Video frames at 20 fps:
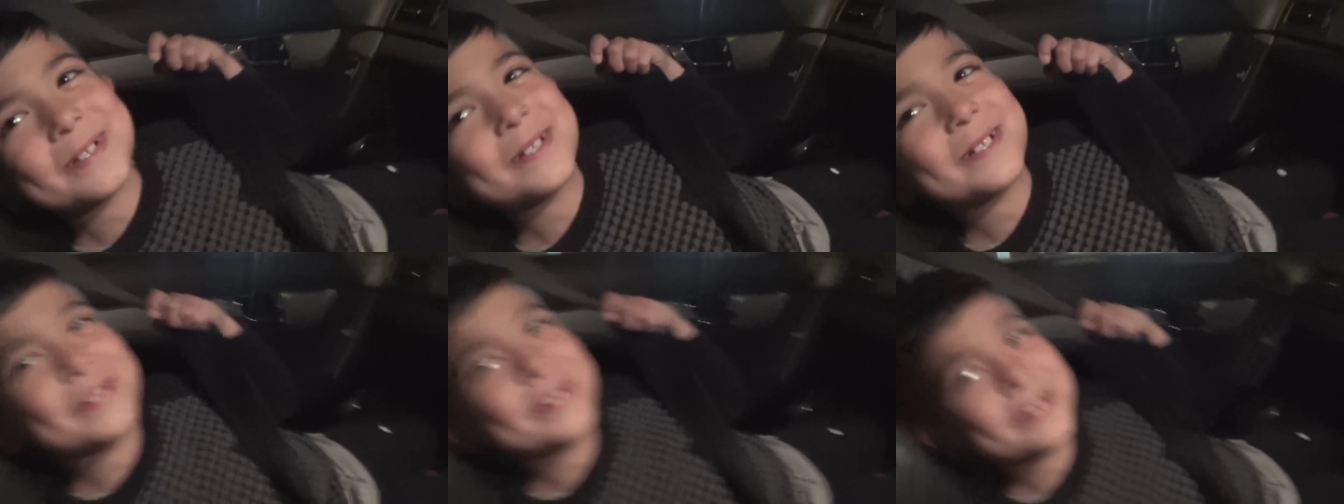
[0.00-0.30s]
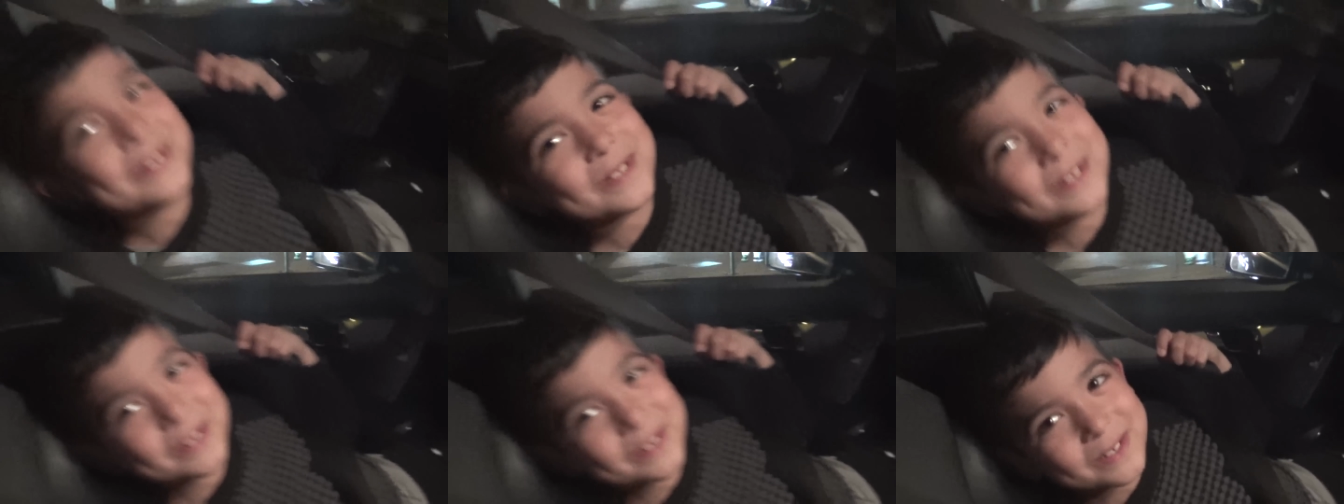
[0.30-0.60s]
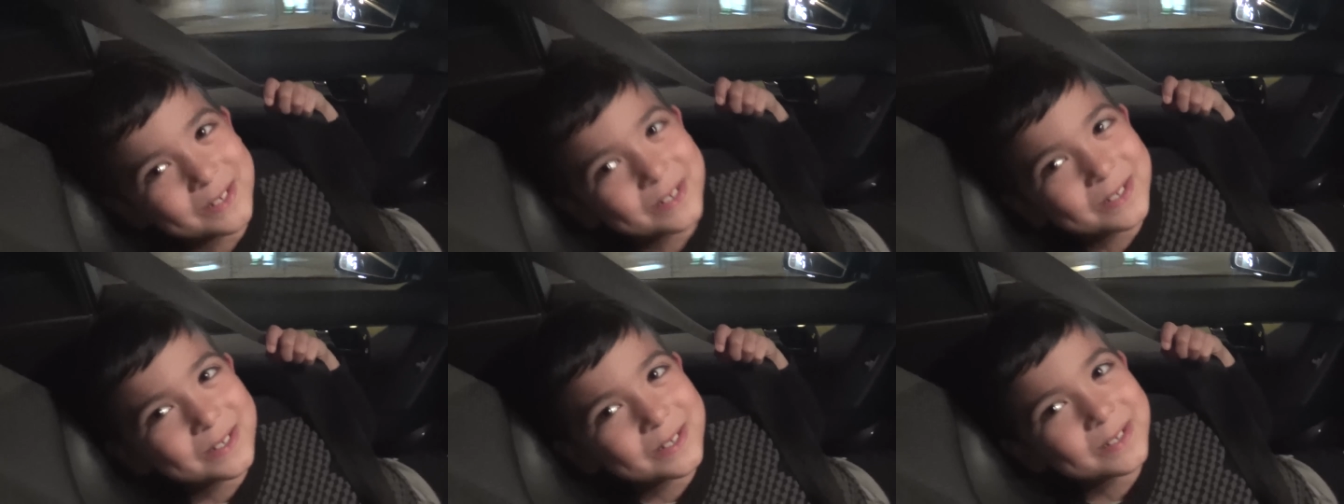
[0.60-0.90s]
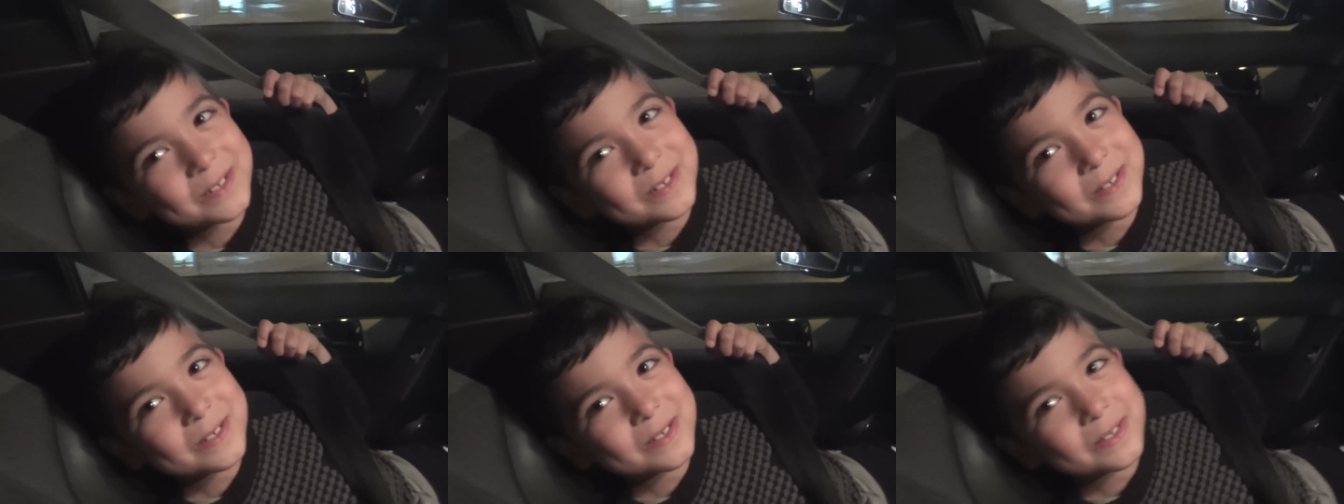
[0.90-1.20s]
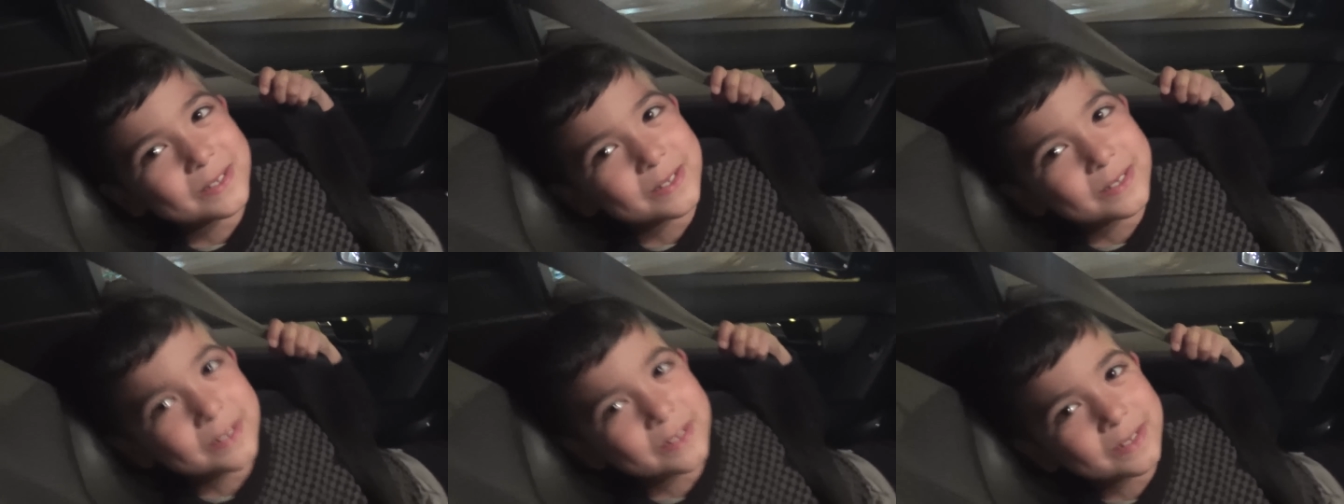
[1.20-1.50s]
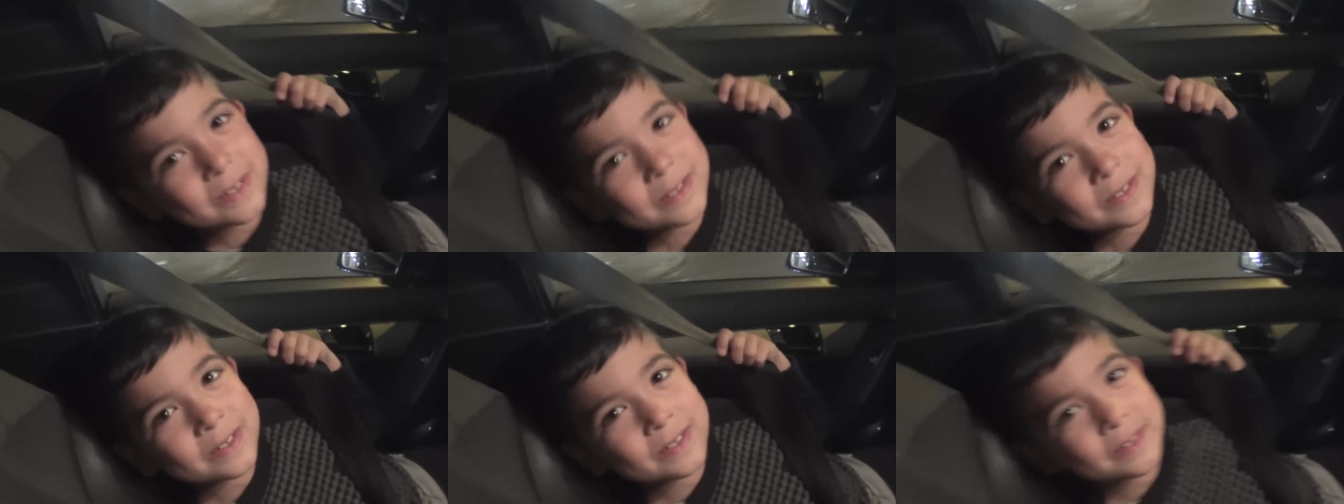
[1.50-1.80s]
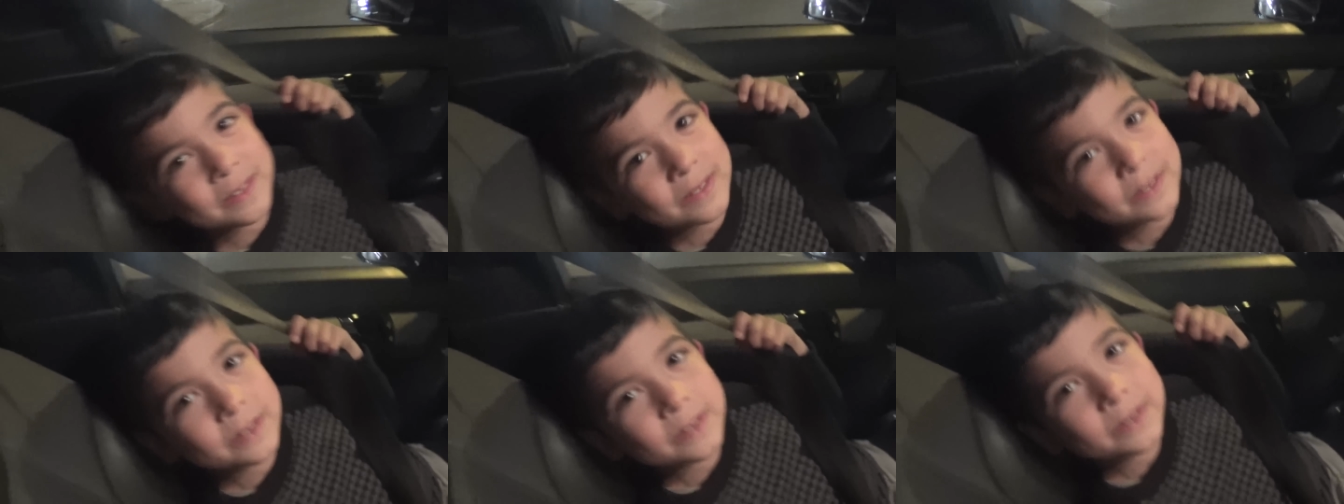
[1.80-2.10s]
No, it's no. There's no
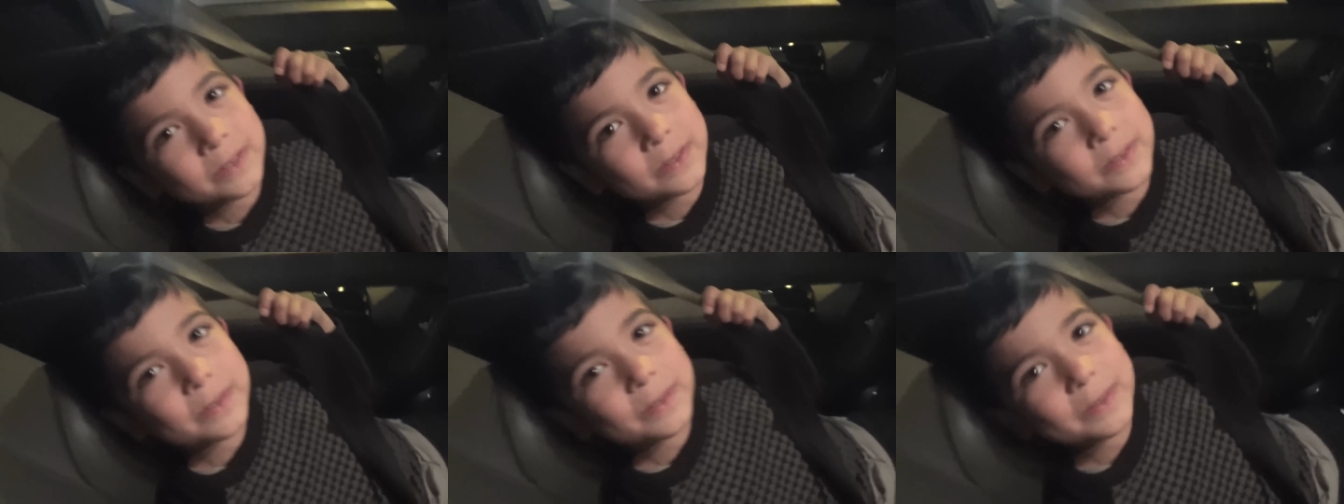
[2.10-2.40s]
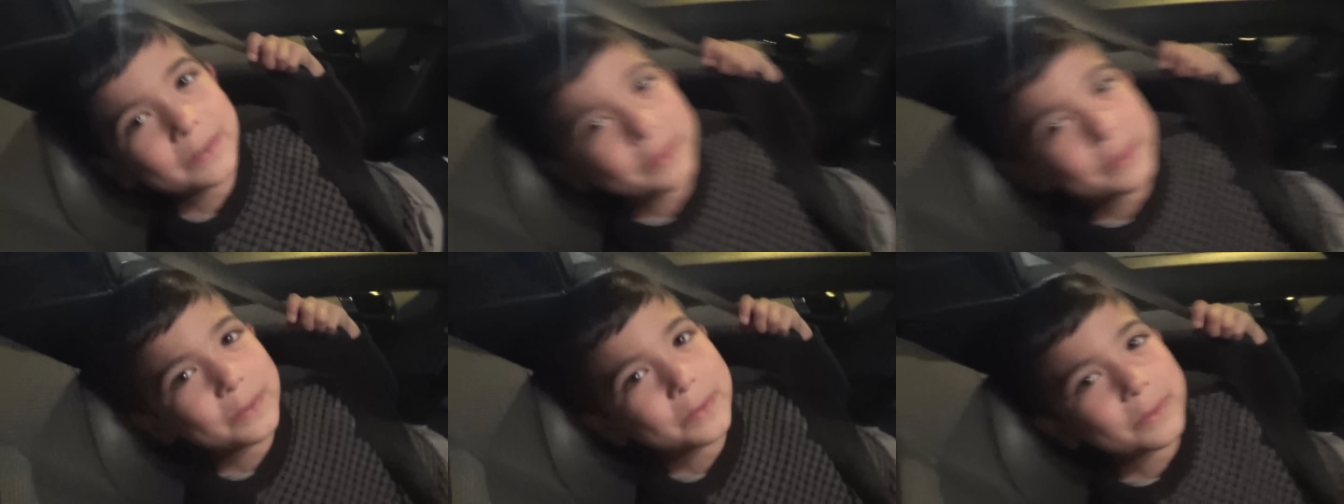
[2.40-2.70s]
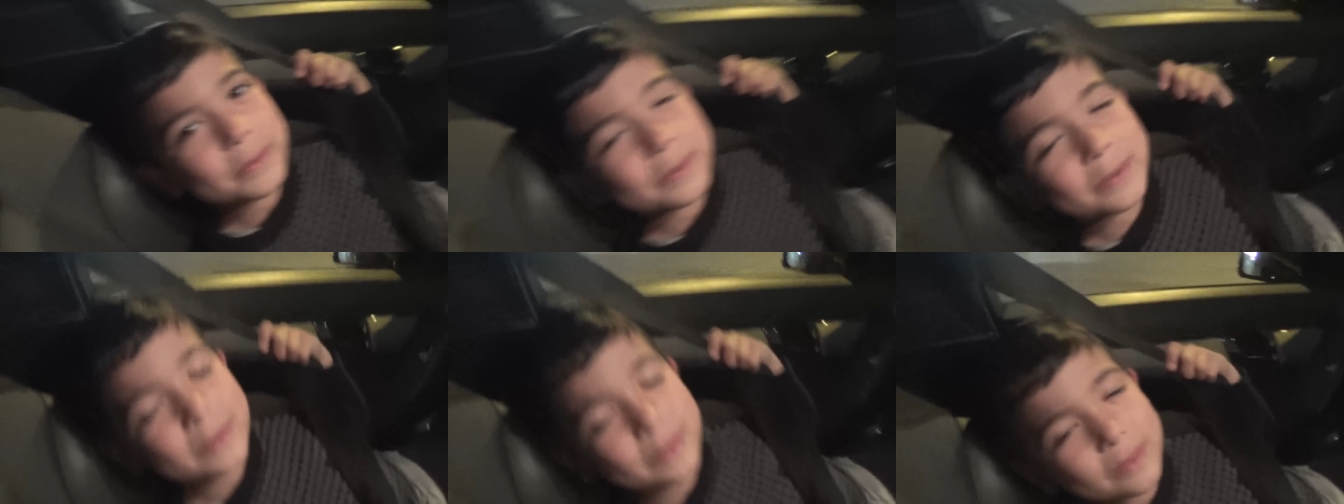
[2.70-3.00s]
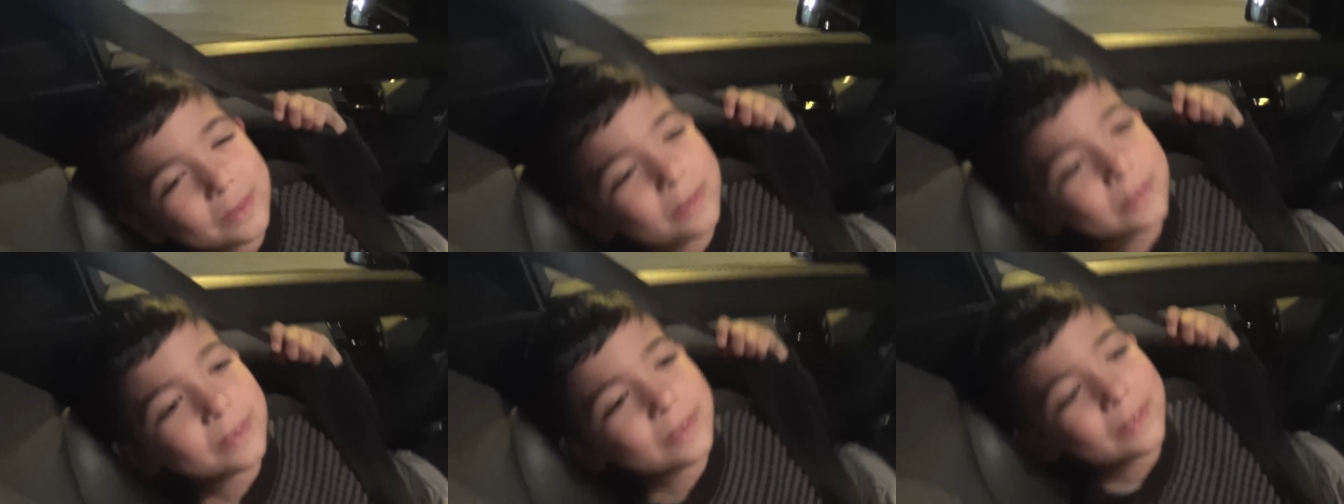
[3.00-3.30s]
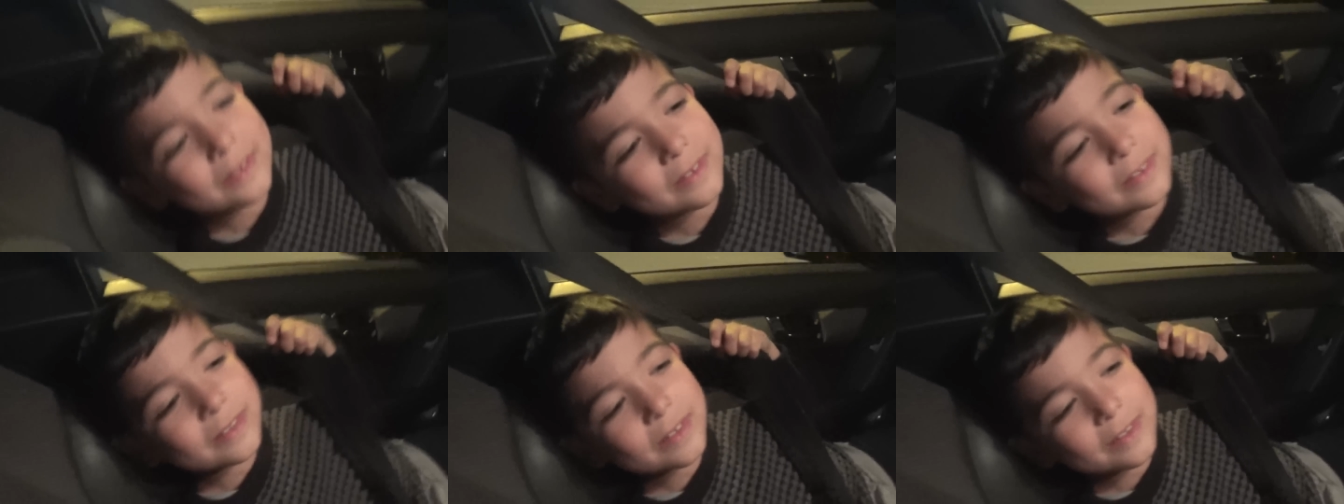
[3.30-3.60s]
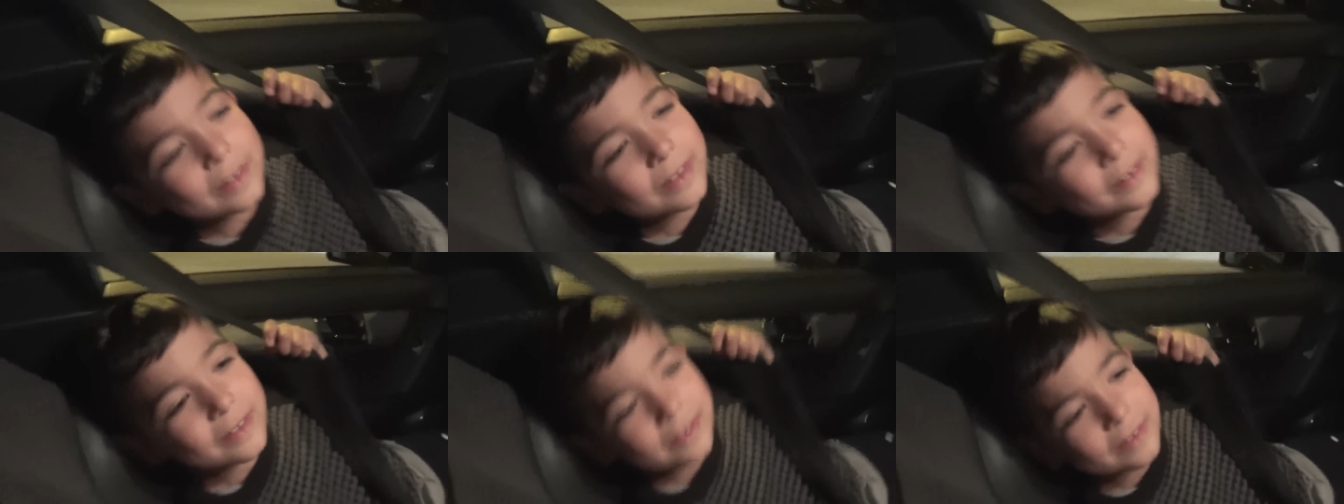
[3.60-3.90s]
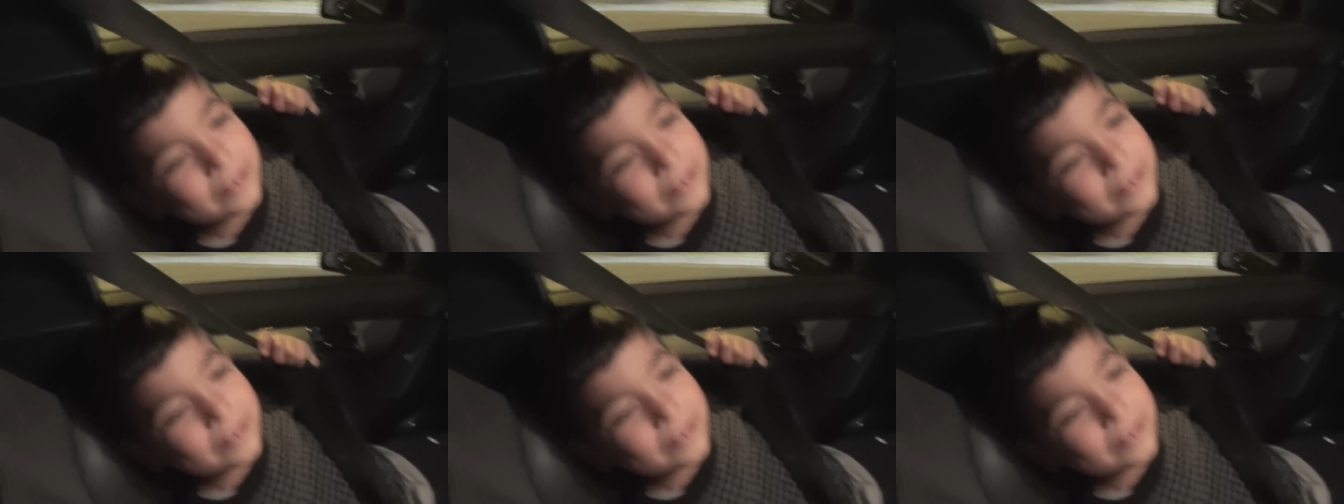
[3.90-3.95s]
near. Stop adding the R.